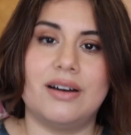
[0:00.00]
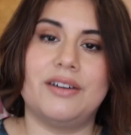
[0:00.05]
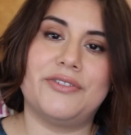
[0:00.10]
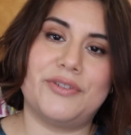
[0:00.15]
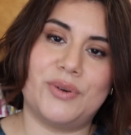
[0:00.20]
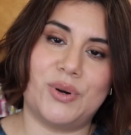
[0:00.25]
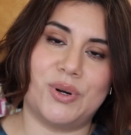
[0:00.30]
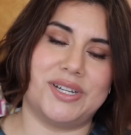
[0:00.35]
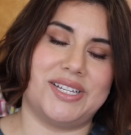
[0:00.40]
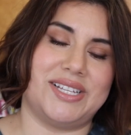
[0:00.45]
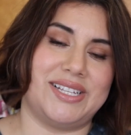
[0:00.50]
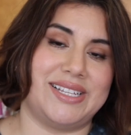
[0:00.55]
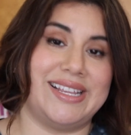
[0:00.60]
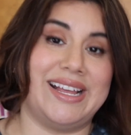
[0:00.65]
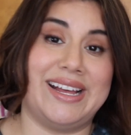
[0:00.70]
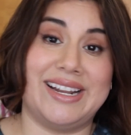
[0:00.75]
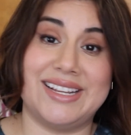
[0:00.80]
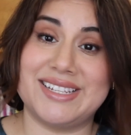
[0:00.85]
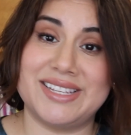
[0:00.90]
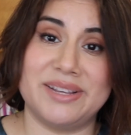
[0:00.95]
Of course, it's
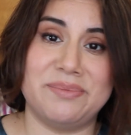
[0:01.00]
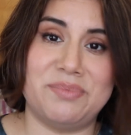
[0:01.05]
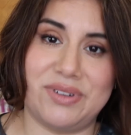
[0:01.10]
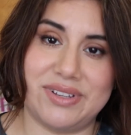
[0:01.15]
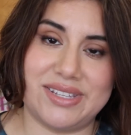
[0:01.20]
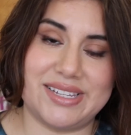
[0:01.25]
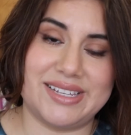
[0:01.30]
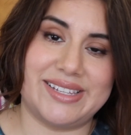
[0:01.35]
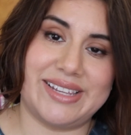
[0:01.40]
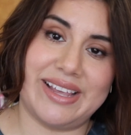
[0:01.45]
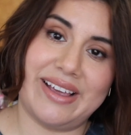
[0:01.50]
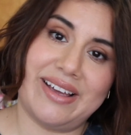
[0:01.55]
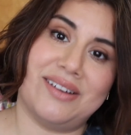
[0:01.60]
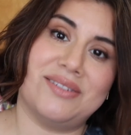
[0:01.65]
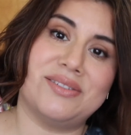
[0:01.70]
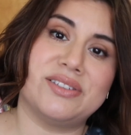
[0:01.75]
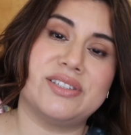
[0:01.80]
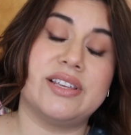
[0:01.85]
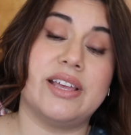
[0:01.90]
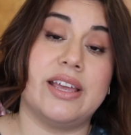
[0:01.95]
not as simple as it
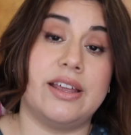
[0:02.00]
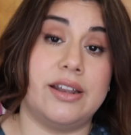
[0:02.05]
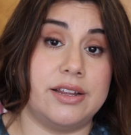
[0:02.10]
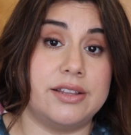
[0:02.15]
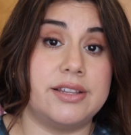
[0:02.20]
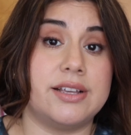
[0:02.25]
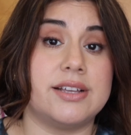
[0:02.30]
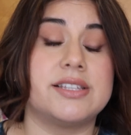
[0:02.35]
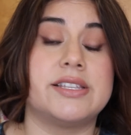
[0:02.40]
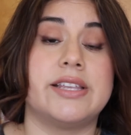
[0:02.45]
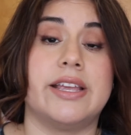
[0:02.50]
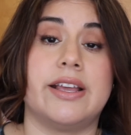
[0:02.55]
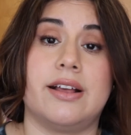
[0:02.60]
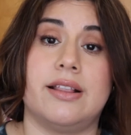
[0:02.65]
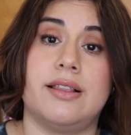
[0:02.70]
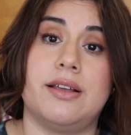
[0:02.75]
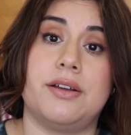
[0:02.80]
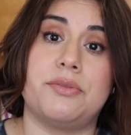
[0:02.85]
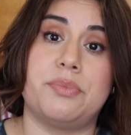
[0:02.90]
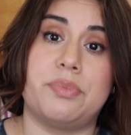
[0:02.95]
sounds, and it does take a
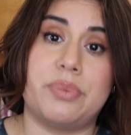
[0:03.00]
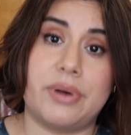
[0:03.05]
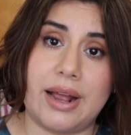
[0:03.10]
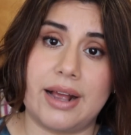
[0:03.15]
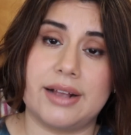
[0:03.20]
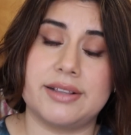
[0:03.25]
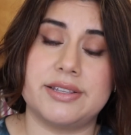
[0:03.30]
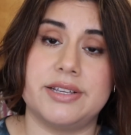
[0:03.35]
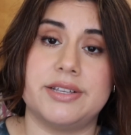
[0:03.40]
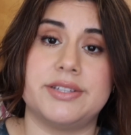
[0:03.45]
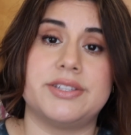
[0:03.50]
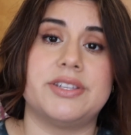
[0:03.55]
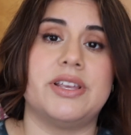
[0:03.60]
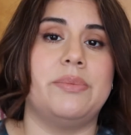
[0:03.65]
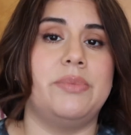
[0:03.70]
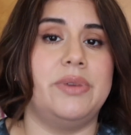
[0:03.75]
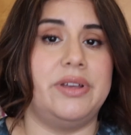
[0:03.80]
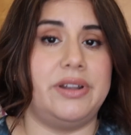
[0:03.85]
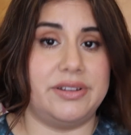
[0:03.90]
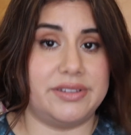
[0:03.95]
lot of practice
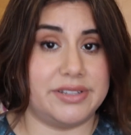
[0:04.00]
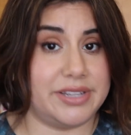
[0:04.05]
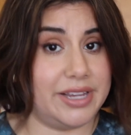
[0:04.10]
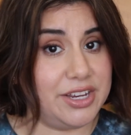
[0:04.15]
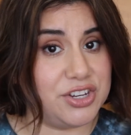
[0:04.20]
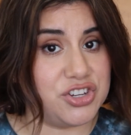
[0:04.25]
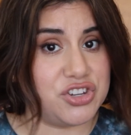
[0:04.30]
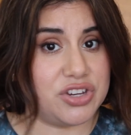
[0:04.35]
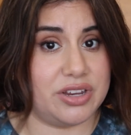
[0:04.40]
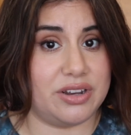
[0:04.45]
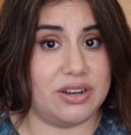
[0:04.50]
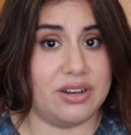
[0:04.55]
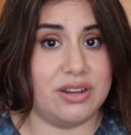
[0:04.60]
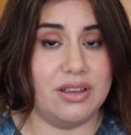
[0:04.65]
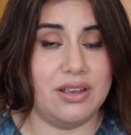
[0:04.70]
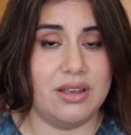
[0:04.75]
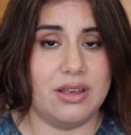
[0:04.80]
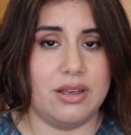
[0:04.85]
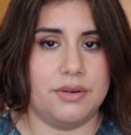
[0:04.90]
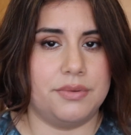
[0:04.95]
and meditation,
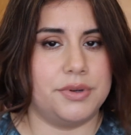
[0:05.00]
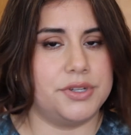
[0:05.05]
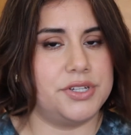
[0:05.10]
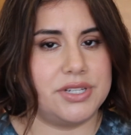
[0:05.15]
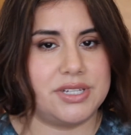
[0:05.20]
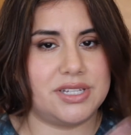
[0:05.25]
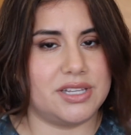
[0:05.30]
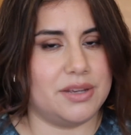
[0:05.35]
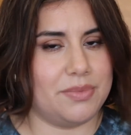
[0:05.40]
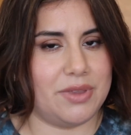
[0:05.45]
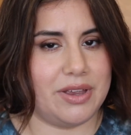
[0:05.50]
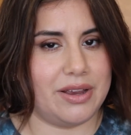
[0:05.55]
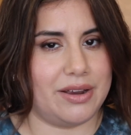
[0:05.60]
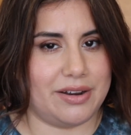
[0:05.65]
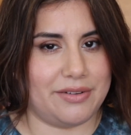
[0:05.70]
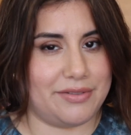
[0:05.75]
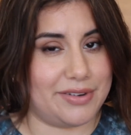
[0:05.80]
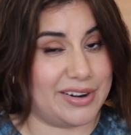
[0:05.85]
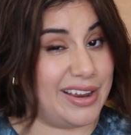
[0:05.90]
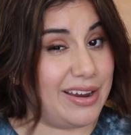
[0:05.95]
which is something I
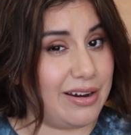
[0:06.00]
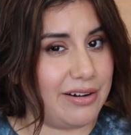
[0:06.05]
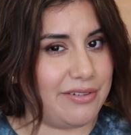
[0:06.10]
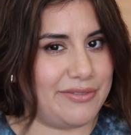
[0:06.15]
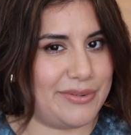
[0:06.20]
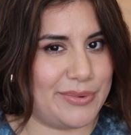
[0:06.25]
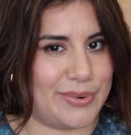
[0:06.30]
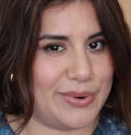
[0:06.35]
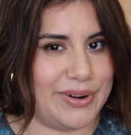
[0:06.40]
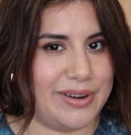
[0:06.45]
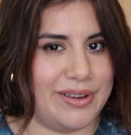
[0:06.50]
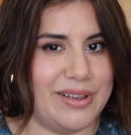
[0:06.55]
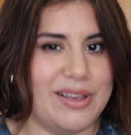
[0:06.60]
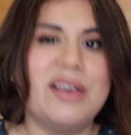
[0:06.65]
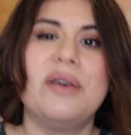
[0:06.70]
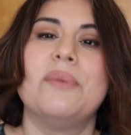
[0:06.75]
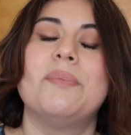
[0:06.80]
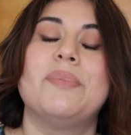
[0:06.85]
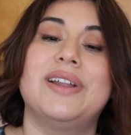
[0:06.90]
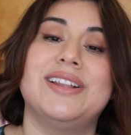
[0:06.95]
never care for,
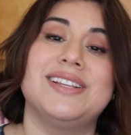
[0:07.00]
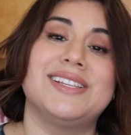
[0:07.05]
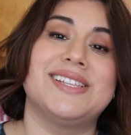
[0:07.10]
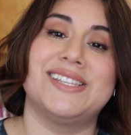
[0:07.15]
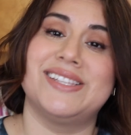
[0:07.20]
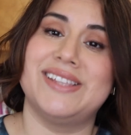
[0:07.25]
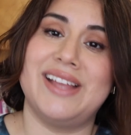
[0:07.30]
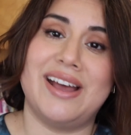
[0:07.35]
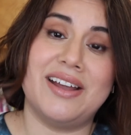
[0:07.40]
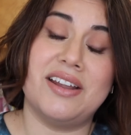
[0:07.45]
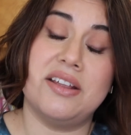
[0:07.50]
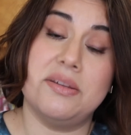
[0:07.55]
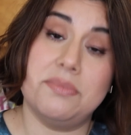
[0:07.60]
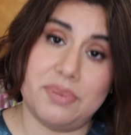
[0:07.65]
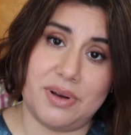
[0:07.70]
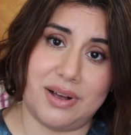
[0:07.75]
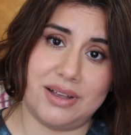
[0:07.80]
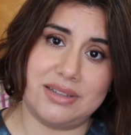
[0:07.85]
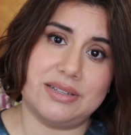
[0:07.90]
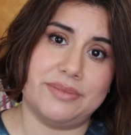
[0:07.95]
but it's not
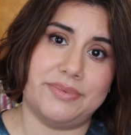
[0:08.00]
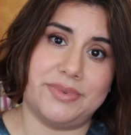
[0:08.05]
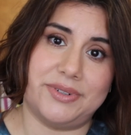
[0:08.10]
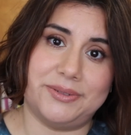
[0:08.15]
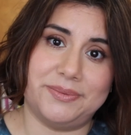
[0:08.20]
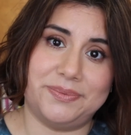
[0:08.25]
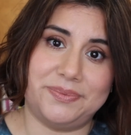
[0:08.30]
impossible.